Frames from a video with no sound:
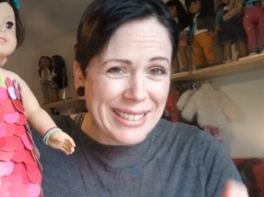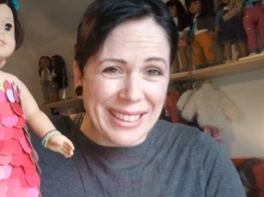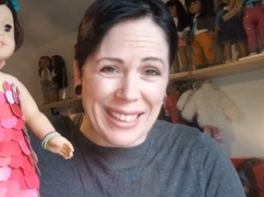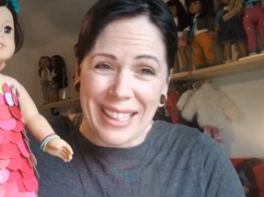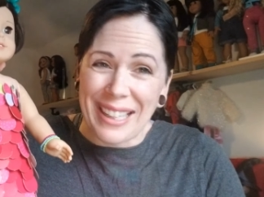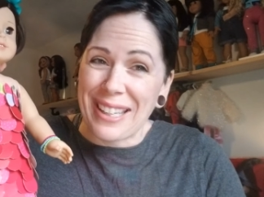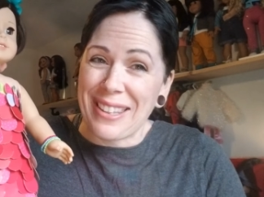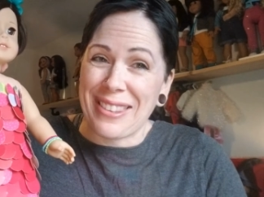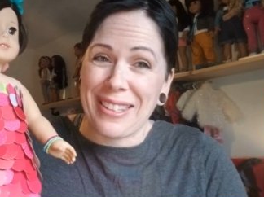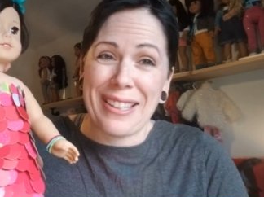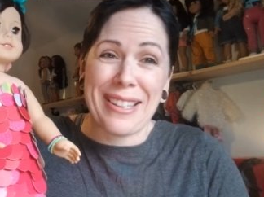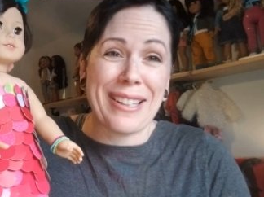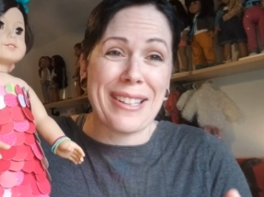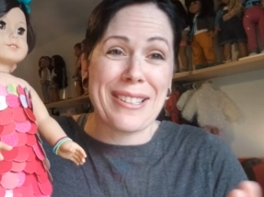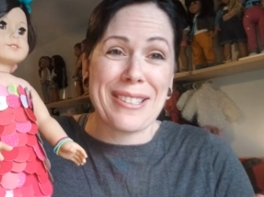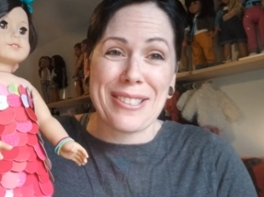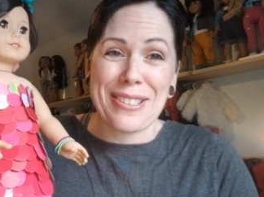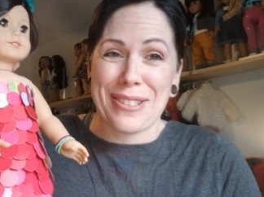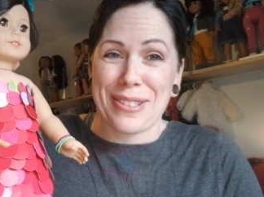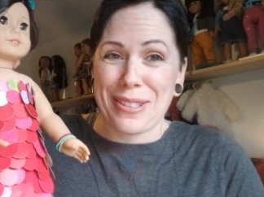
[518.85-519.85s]
I think
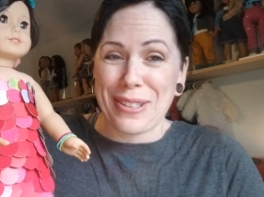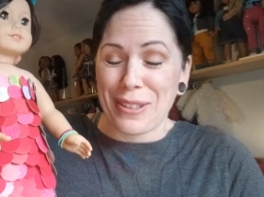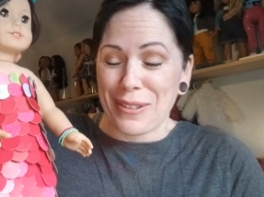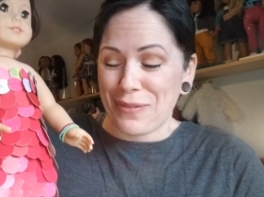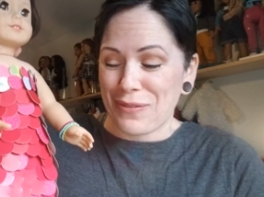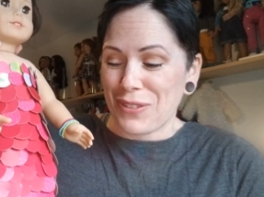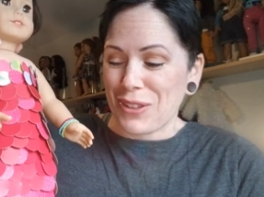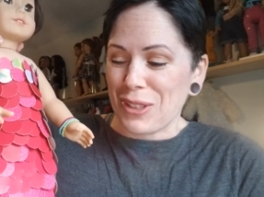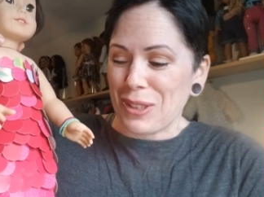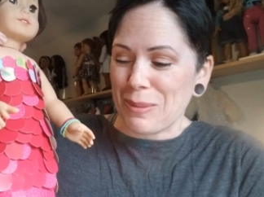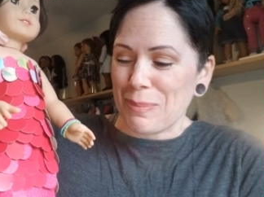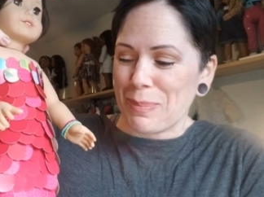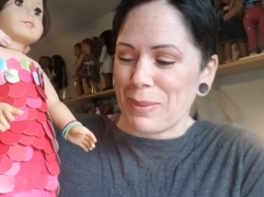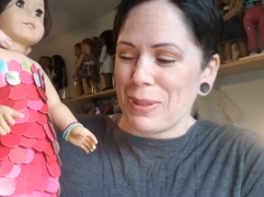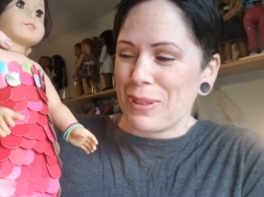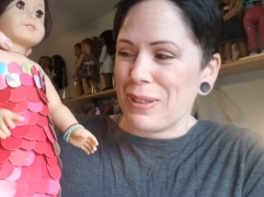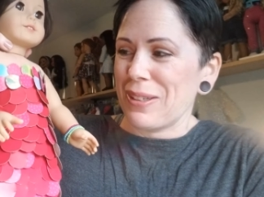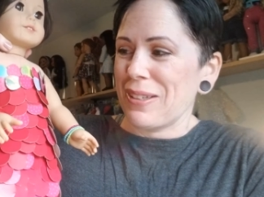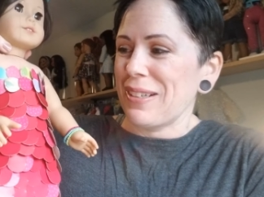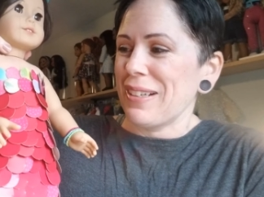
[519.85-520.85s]
it's just gonna fall
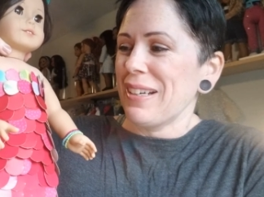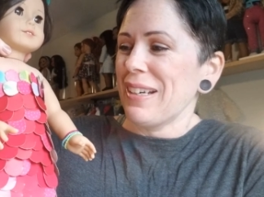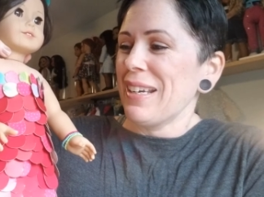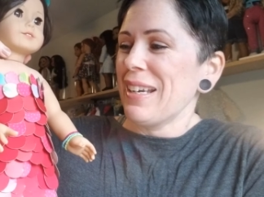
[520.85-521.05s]
apart.